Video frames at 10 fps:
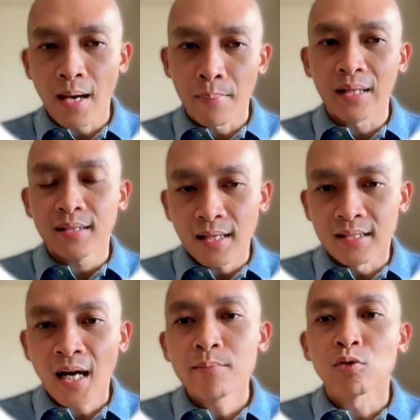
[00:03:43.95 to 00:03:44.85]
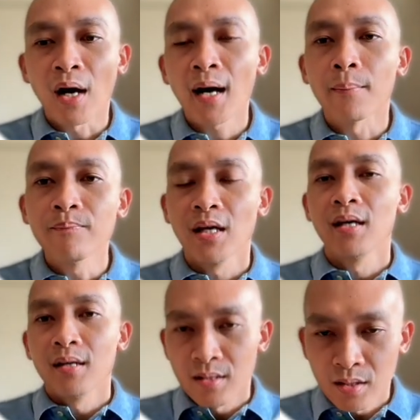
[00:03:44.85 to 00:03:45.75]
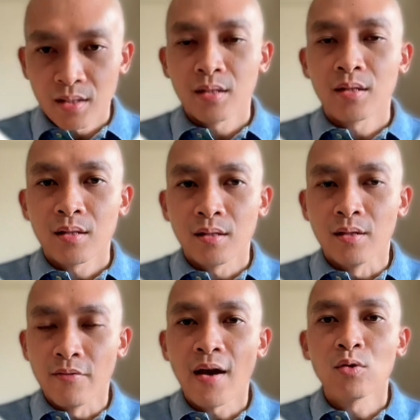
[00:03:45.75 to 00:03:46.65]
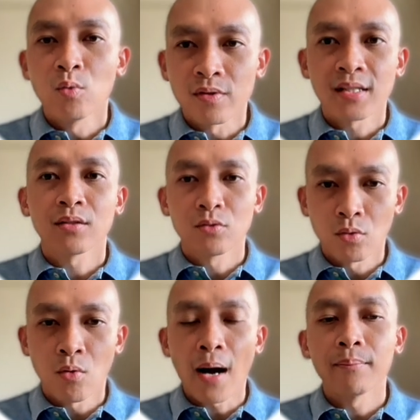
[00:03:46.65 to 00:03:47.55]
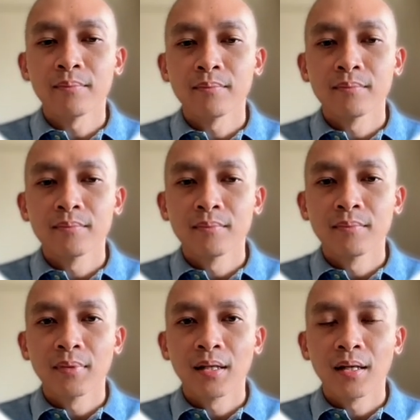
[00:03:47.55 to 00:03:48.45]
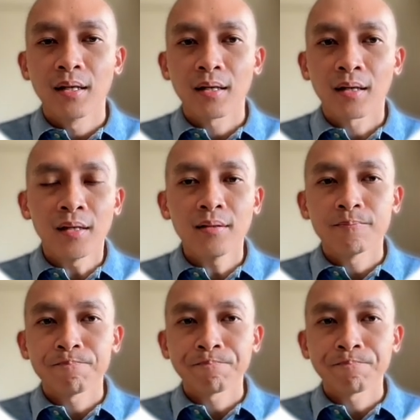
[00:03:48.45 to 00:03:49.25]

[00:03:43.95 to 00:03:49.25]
But in time to come, the value will start to go up, okay?